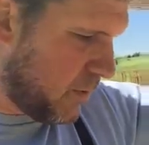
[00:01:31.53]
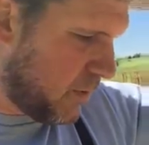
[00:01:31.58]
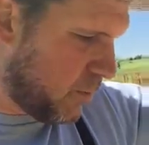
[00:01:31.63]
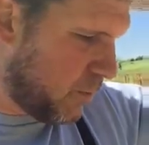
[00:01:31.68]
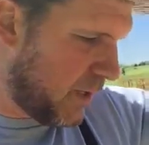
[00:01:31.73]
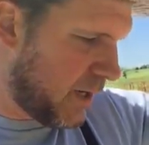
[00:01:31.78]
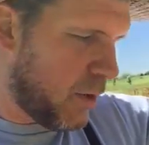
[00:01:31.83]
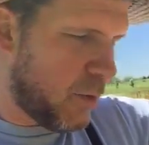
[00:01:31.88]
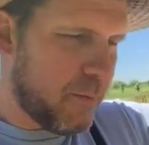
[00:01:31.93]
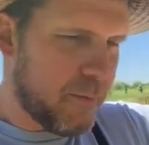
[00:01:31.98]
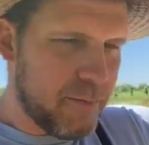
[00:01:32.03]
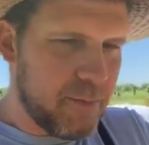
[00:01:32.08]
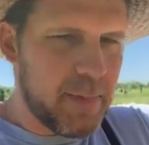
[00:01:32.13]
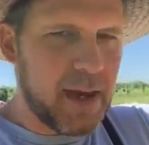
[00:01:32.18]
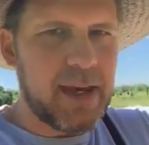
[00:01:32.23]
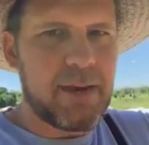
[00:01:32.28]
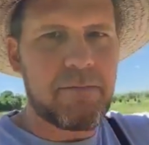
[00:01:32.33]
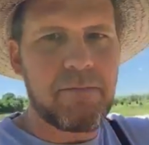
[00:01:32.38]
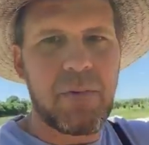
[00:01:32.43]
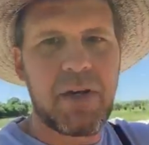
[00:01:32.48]
we don't
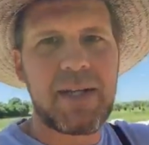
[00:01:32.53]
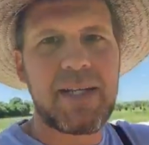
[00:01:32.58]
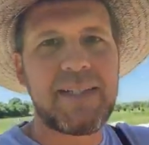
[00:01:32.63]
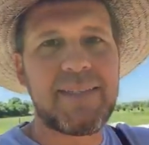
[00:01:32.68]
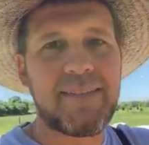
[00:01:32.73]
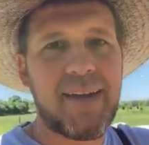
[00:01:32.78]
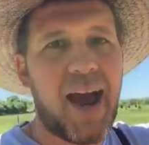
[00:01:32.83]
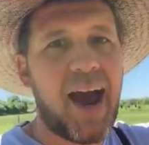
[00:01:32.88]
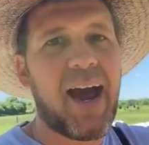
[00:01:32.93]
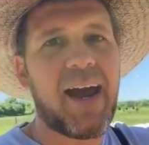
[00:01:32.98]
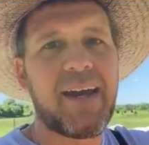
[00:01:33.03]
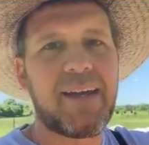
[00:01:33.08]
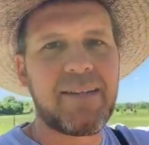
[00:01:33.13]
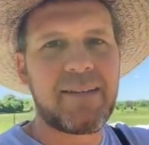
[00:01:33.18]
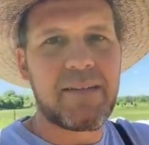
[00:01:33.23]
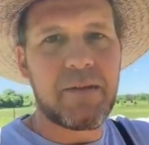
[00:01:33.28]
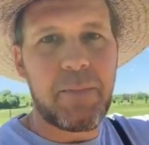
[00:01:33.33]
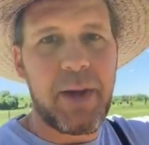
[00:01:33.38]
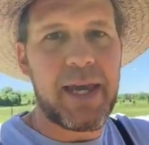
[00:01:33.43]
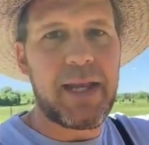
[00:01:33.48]
make money
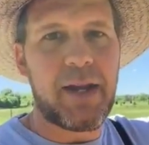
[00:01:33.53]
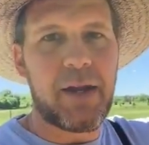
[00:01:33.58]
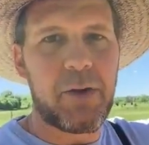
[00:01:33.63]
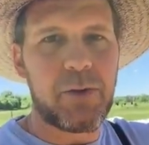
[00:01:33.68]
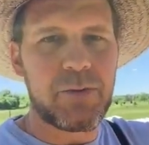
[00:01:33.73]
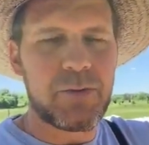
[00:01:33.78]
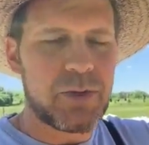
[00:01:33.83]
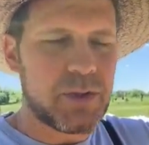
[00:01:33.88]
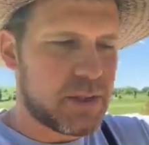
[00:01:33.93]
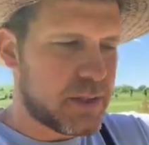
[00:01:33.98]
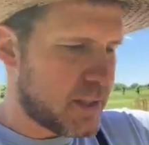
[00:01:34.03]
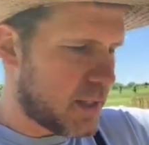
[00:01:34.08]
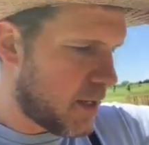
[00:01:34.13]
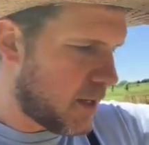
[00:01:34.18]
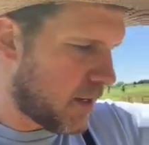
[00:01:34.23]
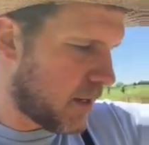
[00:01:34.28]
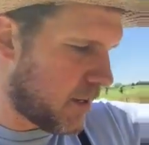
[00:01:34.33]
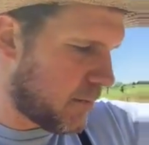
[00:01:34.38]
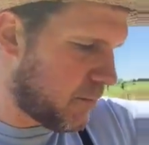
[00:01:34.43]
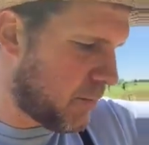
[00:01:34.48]
tying tomatoes,
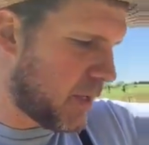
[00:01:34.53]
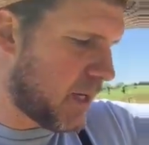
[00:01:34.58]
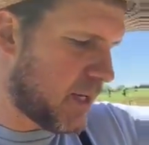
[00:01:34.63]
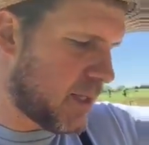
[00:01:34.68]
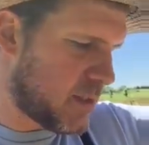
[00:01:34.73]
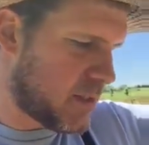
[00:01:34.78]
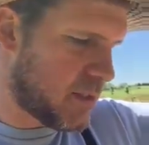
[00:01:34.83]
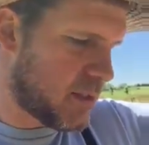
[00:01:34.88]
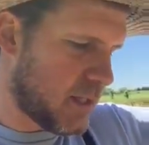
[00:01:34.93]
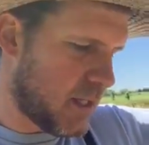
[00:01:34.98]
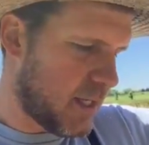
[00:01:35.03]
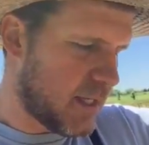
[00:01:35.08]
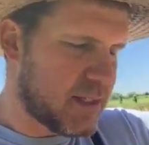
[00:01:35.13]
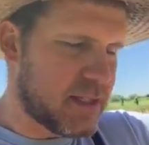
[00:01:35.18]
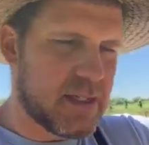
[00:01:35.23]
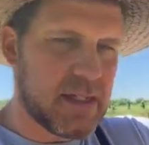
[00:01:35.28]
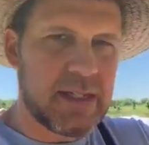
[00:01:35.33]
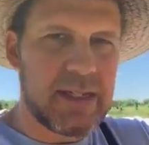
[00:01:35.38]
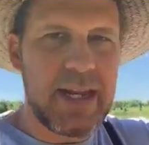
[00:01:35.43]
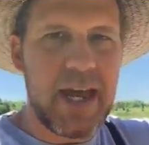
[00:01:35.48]
but it's
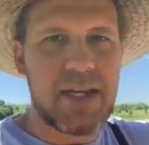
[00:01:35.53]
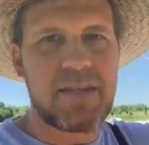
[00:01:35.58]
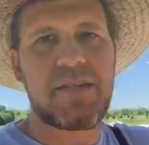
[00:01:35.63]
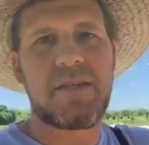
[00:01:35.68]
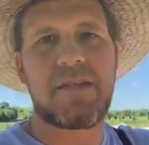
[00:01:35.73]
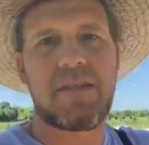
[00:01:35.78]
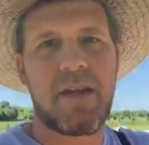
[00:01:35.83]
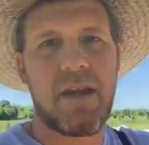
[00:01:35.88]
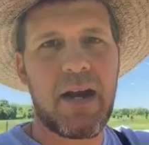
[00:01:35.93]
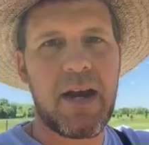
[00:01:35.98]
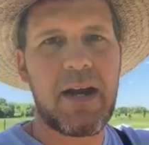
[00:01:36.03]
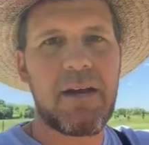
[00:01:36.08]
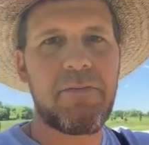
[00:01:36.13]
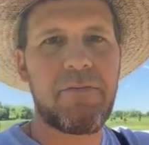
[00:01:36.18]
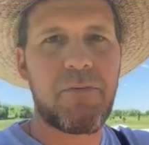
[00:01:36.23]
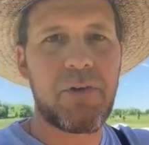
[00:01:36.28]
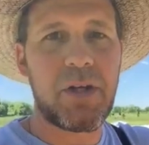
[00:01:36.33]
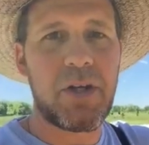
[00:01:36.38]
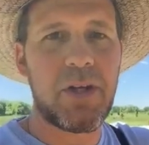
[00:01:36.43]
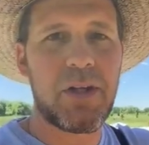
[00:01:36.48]
necessary
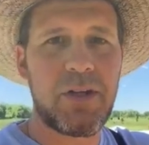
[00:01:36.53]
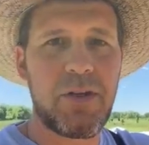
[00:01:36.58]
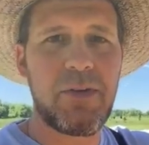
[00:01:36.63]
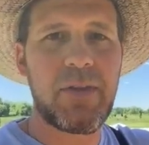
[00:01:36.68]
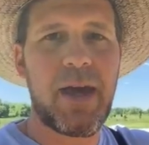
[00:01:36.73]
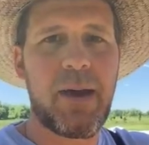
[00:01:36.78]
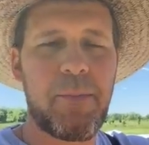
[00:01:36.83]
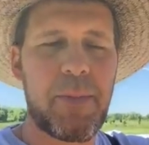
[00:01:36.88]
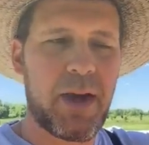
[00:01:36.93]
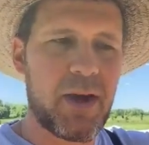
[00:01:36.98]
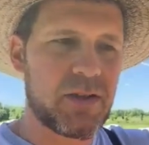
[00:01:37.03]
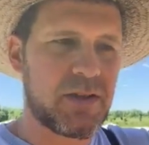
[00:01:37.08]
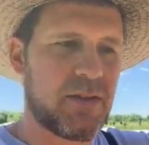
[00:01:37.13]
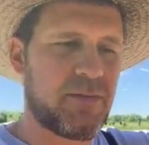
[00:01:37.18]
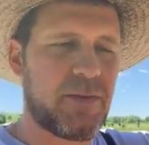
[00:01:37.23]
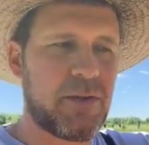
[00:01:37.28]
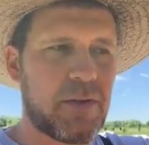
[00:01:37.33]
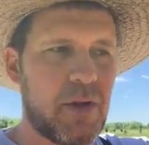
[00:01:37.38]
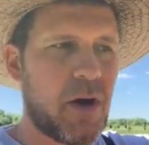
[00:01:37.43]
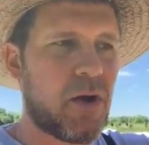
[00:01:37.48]
for you to do that, because
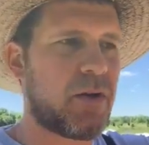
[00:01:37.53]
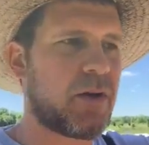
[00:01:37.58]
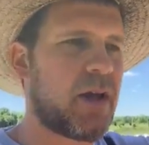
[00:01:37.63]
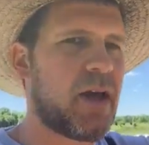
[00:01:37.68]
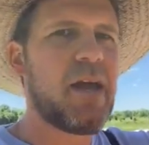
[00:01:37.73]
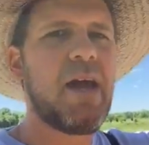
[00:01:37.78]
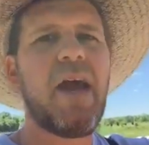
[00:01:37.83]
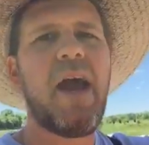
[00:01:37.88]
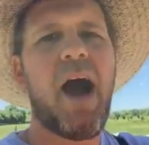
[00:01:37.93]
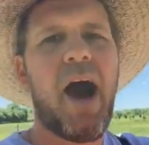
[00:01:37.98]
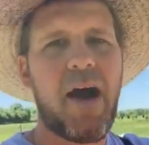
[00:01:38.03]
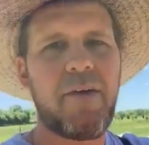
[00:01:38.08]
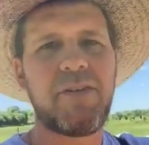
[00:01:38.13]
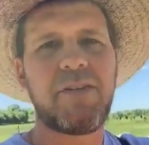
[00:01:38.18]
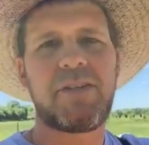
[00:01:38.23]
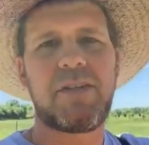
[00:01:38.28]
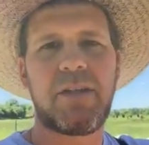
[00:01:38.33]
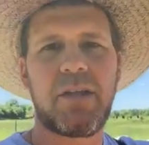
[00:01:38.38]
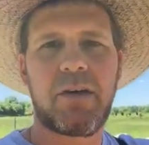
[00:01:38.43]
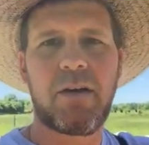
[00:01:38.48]
if you don't,
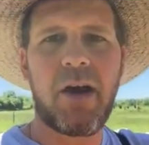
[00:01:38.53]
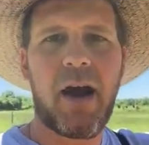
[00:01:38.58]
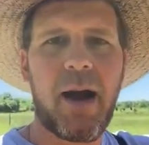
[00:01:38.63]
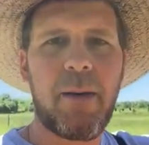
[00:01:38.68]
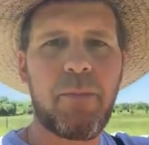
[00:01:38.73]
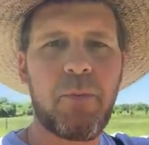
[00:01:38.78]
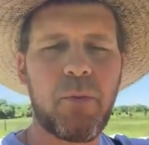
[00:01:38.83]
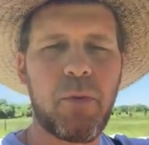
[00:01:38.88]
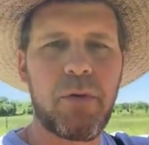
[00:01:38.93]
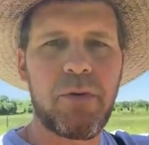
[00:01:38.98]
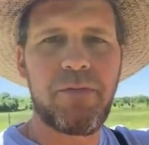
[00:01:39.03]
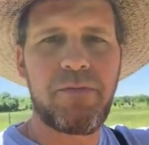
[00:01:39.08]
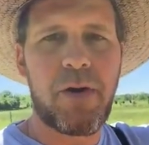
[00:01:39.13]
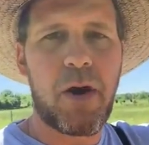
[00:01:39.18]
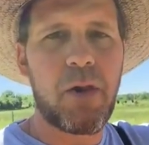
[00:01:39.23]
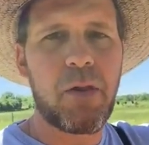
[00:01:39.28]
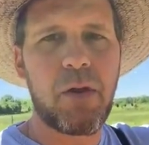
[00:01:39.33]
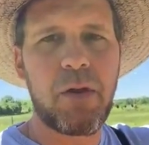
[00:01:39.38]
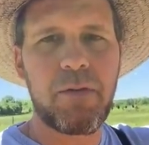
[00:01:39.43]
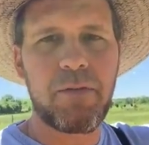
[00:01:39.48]
obviously the crop will
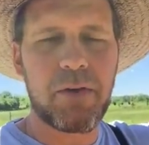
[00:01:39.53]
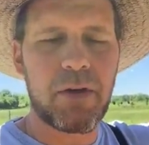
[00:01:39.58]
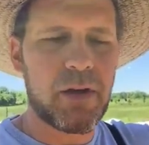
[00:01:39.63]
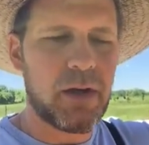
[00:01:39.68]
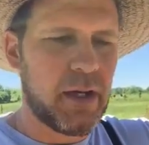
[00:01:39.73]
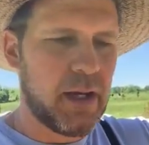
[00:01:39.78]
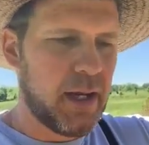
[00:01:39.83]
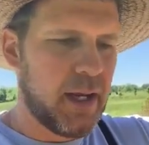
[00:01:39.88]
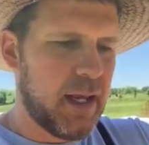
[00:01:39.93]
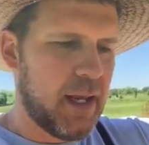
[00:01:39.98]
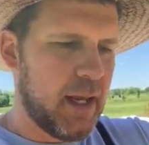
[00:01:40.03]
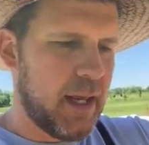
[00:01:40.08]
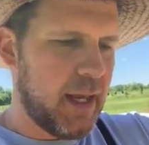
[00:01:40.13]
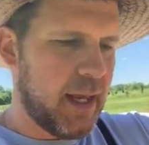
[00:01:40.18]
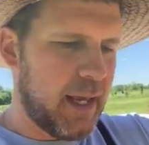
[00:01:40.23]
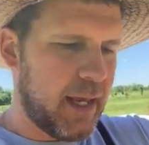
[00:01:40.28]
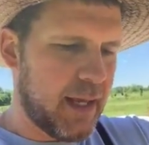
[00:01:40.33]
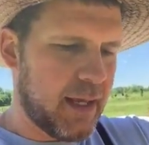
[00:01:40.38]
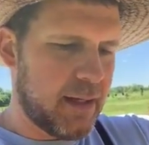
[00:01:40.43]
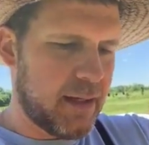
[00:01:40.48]
fall over
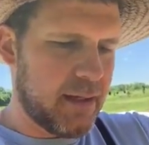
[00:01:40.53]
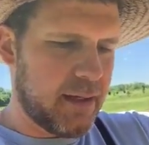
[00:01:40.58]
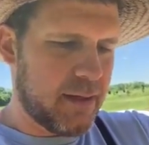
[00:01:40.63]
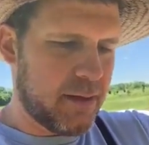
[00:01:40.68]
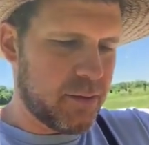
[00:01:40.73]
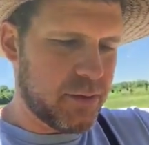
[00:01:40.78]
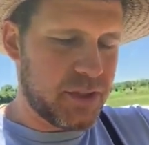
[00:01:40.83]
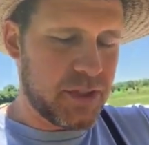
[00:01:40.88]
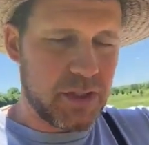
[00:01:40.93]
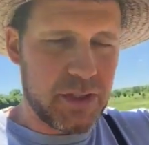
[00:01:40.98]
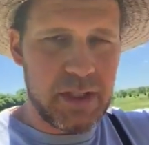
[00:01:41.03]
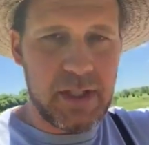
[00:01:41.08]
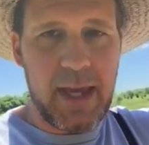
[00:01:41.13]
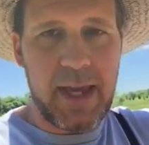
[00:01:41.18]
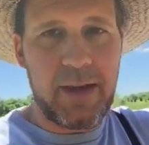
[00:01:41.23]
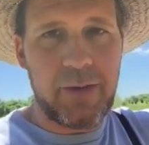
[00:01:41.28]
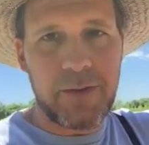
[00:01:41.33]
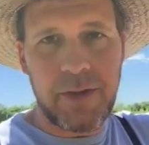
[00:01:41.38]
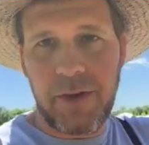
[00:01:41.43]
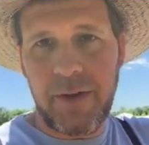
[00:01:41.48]
and it'll just
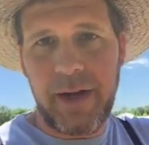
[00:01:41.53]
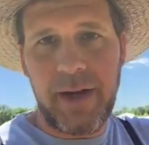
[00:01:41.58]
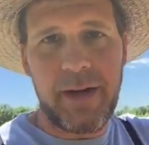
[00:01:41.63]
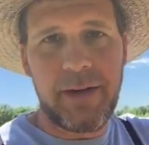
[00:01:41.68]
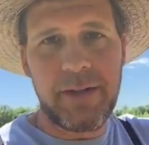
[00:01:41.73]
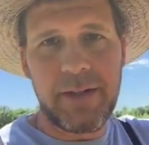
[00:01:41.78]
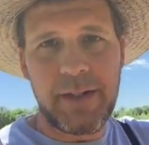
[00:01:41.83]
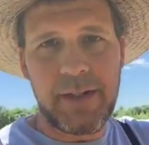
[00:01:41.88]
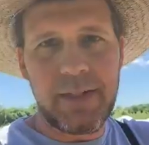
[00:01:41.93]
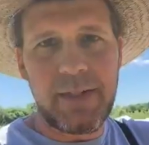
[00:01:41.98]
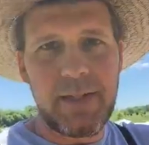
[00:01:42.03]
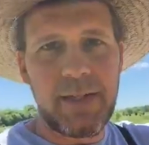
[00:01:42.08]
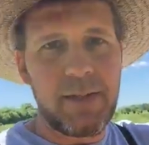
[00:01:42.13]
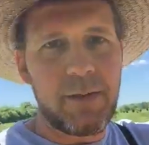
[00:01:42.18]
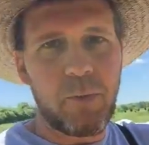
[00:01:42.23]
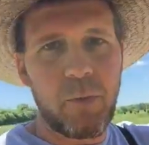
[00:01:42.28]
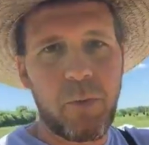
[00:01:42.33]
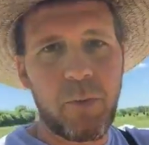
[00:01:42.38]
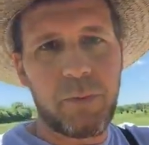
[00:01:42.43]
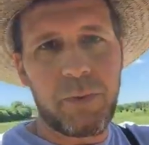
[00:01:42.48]
lay on the ground, and then
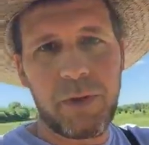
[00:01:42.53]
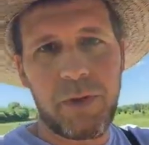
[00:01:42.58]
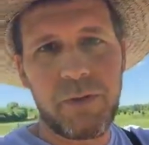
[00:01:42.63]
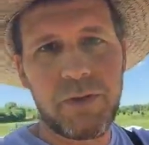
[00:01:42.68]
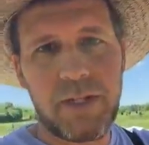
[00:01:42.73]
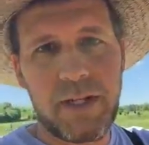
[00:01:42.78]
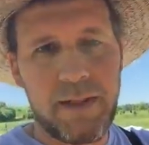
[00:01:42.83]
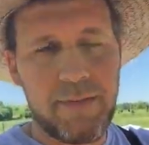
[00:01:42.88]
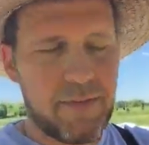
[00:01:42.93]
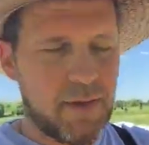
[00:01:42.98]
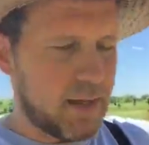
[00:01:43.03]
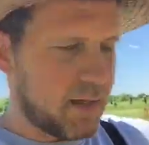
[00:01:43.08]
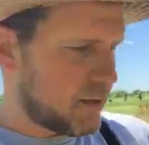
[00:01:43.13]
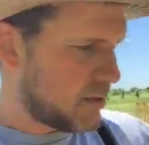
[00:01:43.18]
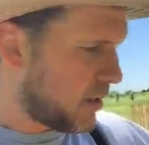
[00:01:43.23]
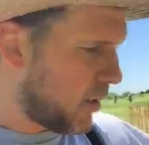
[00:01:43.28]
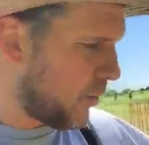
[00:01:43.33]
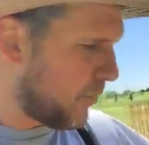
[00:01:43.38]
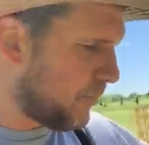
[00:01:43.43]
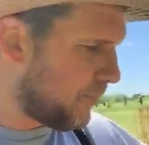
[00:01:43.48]
it won't produce
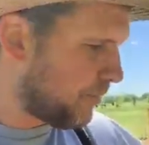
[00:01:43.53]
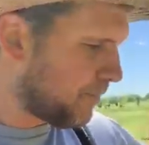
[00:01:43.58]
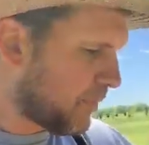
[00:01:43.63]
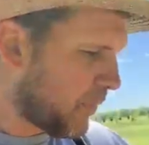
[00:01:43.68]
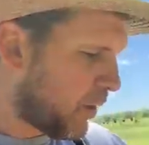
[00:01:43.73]
anything. So